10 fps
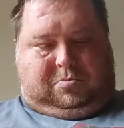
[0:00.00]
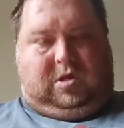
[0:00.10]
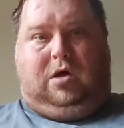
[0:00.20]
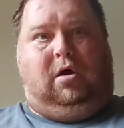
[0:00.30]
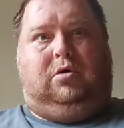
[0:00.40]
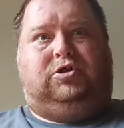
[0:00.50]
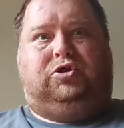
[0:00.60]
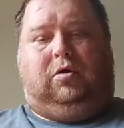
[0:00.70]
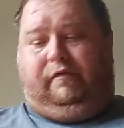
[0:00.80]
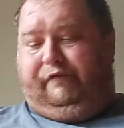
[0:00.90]
That's
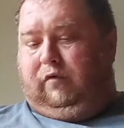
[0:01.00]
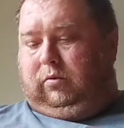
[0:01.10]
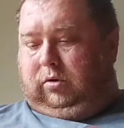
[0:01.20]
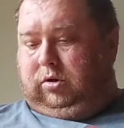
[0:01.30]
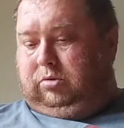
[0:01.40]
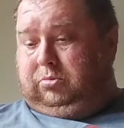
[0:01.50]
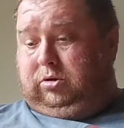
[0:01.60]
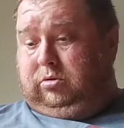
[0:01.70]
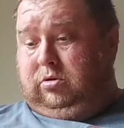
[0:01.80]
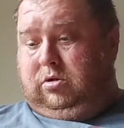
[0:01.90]
all foreign to me.